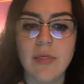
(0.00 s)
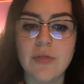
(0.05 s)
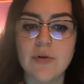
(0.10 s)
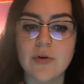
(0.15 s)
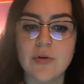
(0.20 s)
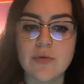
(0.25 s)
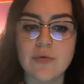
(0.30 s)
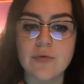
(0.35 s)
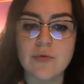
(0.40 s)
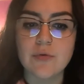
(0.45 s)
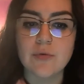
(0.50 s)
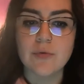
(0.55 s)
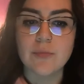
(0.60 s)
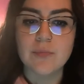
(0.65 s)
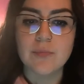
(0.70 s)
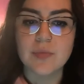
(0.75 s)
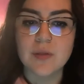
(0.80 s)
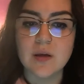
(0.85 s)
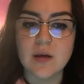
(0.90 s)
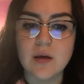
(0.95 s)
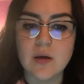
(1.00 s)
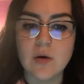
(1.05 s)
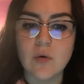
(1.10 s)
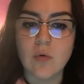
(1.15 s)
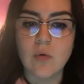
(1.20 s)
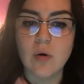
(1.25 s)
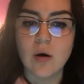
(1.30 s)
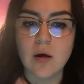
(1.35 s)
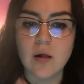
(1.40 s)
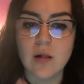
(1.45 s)
Third group, the
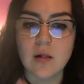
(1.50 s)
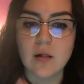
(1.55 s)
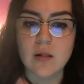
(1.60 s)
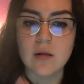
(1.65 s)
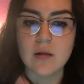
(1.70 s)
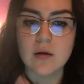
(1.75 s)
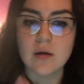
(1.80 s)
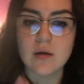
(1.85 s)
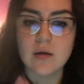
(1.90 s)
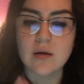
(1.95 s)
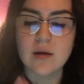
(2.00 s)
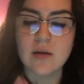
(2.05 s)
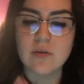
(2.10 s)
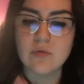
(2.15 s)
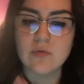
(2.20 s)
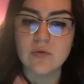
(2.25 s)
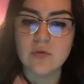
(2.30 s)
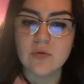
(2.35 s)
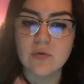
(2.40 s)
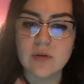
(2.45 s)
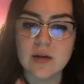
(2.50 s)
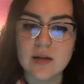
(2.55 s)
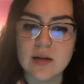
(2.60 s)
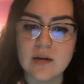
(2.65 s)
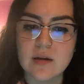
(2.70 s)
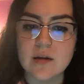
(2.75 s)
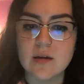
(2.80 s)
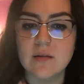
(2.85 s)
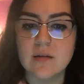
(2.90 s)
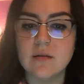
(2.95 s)
Kwajalein
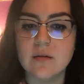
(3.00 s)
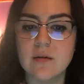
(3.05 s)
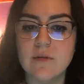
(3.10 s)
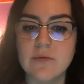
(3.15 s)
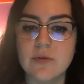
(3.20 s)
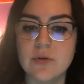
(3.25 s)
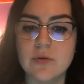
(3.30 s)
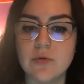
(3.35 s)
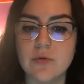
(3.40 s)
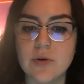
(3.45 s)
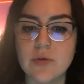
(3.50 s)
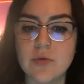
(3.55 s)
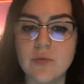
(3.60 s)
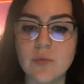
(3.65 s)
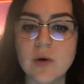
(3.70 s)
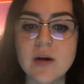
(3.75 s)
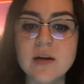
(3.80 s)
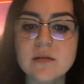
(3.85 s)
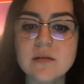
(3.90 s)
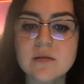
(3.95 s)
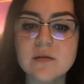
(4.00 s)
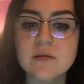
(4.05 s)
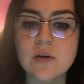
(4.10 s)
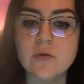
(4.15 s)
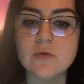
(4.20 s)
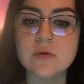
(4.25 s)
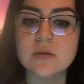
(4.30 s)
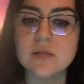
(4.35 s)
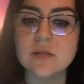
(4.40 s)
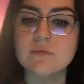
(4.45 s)
Indians of the northwest
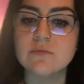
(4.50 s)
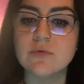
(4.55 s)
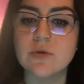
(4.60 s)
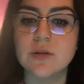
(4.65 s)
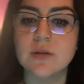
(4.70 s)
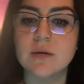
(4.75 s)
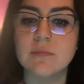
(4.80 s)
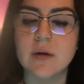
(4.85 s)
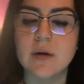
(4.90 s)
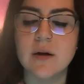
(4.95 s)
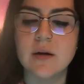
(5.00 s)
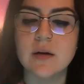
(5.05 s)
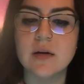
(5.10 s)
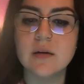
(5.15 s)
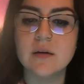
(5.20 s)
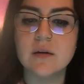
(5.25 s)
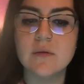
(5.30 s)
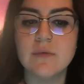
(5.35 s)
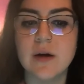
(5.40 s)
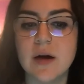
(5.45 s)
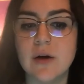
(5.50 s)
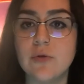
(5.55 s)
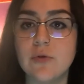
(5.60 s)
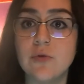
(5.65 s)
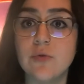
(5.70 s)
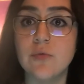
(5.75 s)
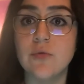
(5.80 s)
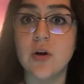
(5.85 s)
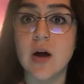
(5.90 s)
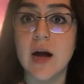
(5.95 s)
coast of North America,
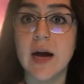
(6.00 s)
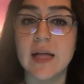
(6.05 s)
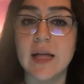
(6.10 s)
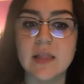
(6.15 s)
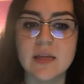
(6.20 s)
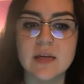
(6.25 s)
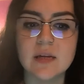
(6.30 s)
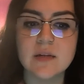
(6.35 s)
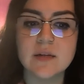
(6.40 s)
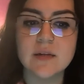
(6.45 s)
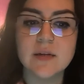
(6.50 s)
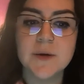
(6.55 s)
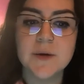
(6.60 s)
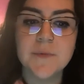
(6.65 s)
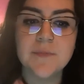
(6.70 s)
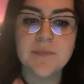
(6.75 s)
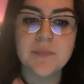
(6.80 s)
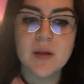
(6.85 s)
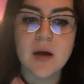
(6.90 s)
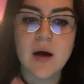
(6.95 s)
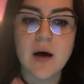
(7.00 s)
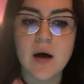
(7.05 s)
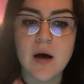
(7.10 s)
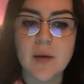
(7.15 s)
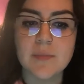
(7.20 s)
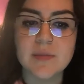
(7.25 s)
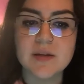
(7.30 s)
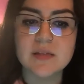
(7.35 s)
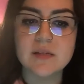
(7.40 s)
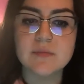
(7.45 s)
Vancouver Island.
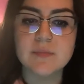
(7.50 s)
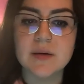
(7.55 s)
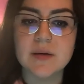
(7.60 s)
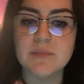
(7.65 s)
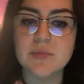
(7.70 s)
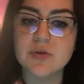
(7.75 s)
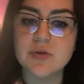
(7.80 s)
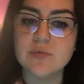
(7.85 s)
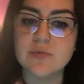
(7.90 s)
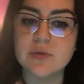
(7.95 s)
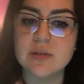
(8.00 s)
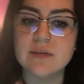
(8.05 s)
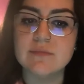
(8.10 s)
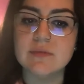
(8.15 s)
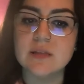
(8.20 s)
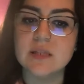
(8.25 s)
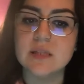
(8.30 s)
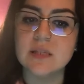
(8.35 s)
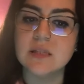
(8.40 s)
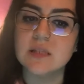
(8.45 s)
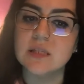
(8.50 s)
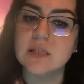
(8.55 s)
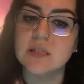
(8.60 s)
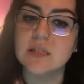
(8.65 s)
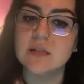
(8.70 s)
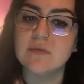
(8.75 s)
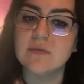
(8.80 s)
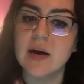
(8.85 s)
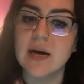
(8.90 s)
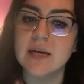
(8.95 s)
Its members were given the
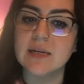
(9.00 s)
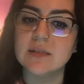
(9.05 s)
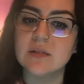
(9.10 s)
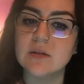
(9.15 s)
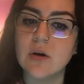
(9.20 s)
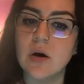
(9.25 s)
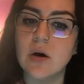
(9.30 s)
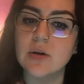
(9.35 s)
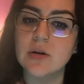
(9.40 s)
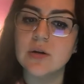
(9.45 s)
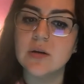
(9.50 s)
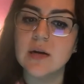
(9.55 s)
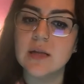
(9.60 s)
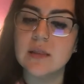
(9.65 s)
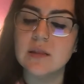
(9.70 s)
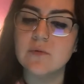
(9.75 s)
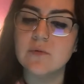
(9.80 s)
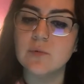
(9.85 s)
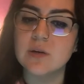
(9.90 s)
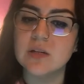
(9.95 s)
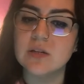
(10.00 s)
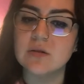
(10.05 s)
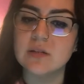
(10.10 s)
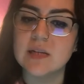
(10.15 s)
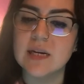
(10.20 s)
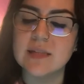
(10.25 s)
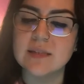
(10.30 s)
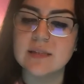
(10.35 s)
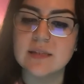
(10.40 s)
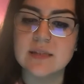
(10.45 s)
seats of highest honor at the winter
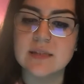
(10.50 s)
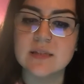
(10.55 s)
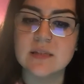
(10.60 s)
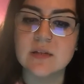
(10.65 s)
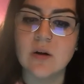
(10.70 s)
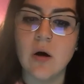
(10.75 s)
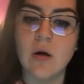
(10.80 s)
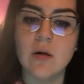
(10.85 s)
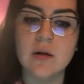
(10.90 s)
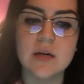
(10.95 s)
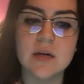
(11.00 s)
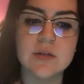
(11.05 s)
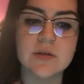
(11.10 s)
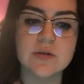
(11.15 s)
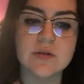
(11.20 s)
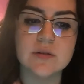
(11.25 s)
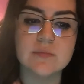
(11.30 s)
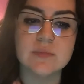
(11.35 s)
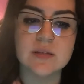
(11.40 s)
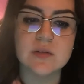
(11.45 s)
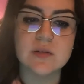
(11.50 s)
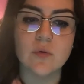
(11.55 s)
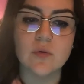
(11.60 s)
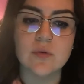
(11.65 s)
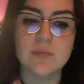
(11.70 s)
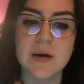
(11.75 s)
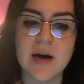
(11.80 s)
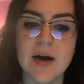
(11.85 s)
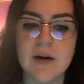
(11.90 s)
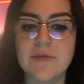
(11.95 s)
dances, and all others must
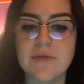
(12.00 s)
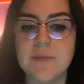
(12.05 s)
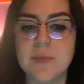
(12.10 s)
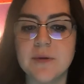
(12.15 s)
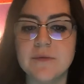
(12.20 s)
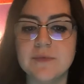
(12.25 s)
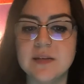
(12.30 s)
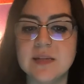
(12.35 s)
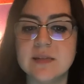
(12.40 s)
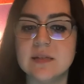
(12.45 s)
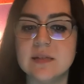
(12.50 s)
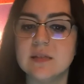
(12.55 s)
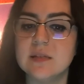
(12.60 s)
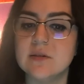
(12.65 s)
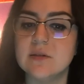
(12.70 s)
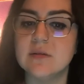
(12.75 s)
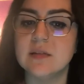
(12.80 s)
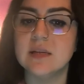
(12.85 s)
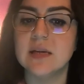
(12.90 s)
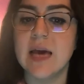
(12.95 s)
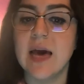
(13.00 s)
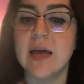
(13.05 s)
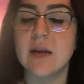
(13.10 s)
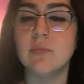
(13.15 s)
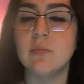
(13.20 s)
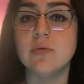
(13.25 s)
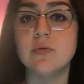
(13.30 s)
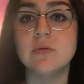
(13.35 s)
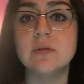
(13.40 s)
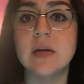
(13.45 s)
hold back from the feast until the
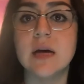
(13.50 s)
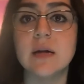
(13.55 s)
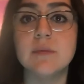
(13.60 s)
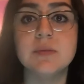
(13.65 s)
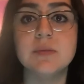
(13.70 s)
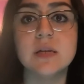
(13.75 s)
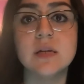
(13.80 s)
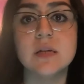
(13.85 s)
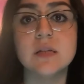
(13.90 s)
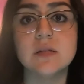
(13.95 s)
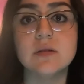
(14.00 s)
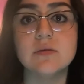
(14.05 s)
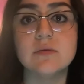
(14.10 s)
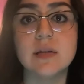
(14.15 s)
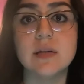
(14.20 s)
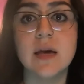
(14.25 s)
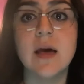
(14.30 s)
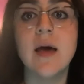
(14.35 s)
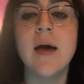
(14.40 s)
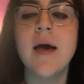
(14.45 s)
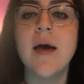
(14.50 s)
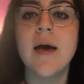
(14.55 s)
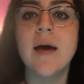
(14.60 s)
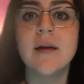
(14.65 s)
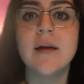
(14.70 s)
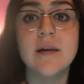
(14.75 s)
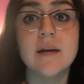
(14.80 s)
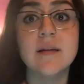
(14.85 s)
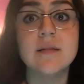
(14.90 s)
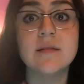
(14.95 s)
cannibals had begun to eat.
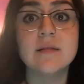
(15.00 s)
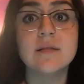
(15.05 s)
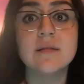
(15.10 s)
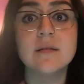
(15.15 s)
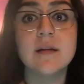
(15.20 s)
Yes,